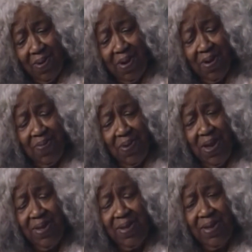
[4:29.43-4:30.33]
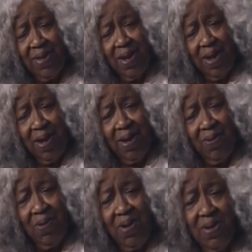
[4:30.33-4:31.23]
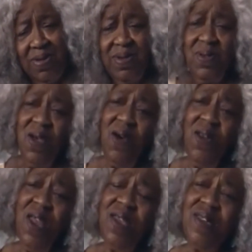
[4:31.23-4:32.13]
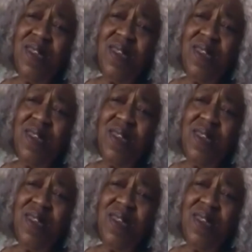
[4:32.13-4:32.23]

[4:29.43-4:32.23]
what a pleasant thing it was. You know, all I can